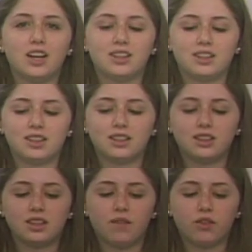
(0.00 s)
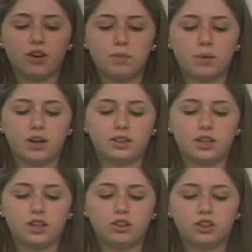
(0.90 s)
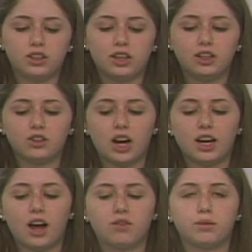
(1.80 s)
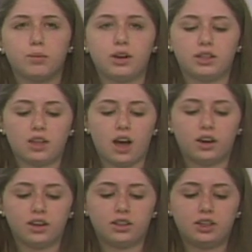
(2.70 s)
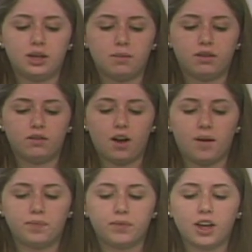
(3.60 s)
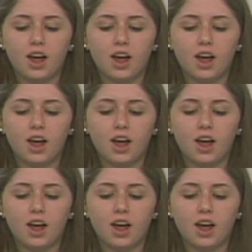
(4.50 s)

all 6th and 7th grade boys interested in trying out for boys soccer team in the fall.